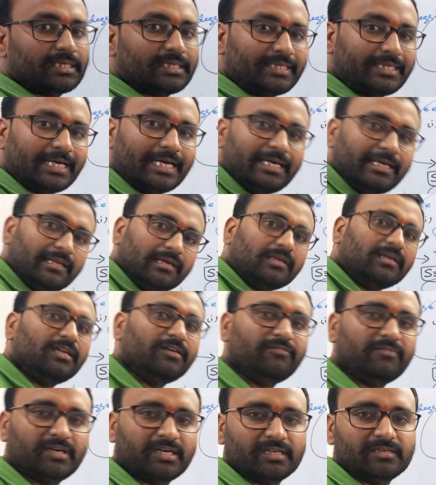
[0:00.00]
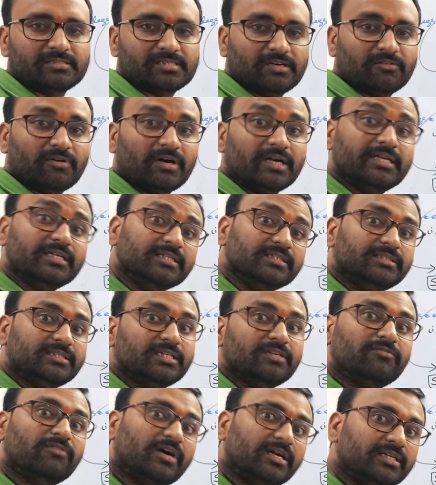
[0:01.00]
Directly we can say what is
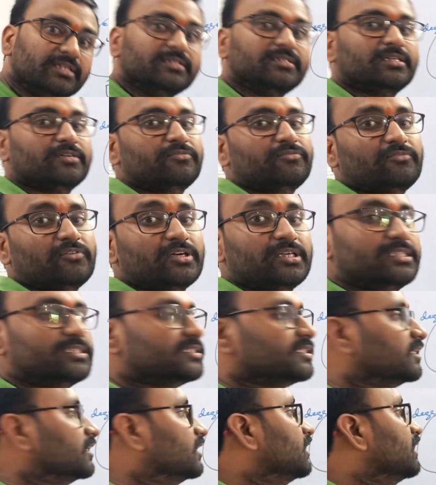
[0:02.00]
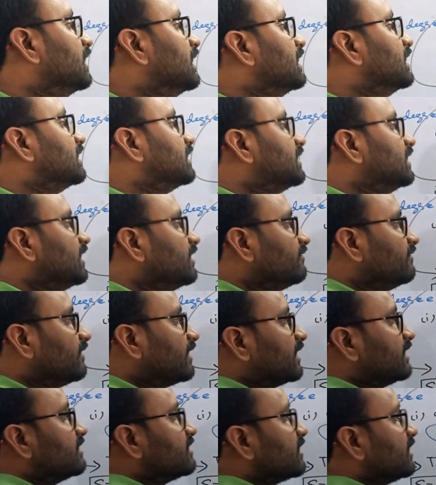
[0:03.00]
g, what is f, what is c. C we
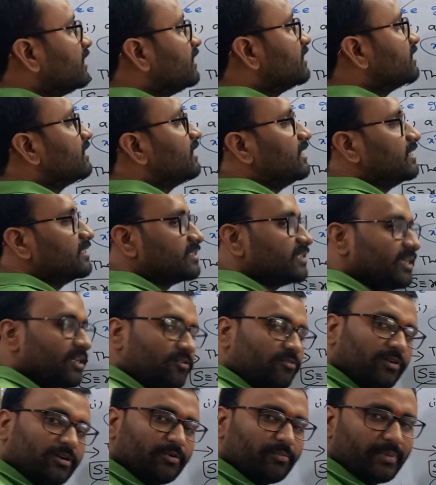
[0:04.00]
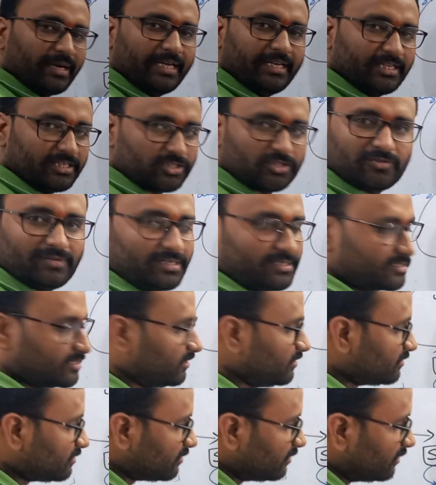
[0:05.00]
can say easily c equal to minus 12.
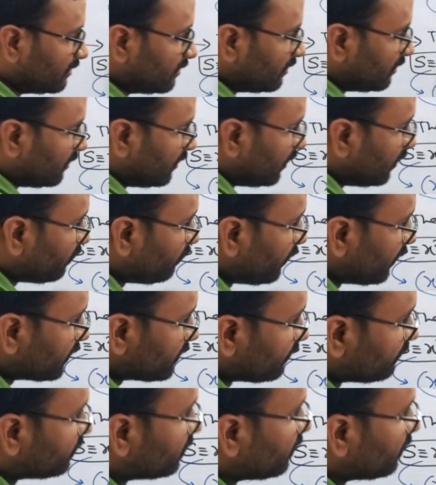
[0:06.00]
Since in place of